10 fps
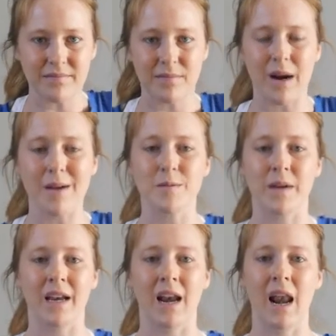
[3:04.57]
Perhaps we
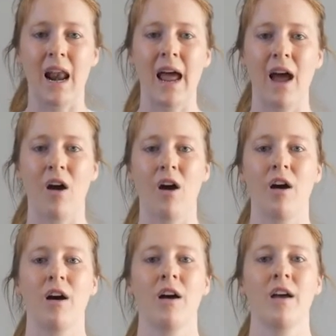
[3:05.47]
can let
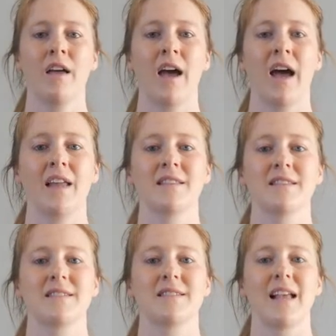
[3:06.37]
our
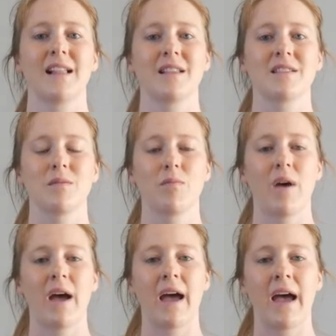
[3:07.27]
hands settle
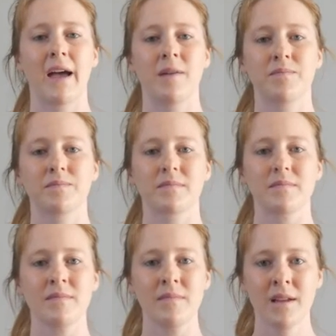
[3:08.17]
somewhere.
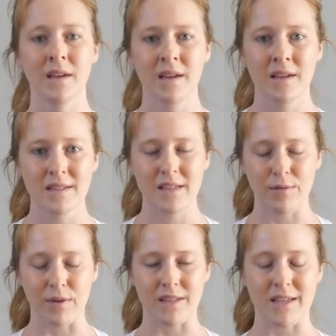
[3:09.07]
See
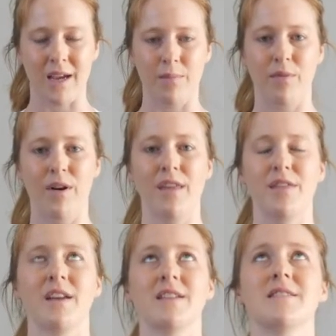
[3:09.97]
if we can take a breath
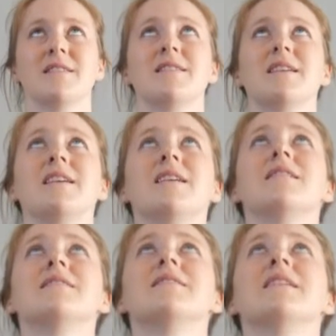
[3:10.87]
in and see
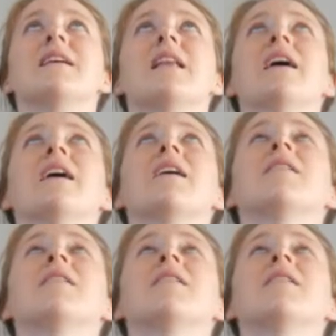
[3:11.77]
the ceiling.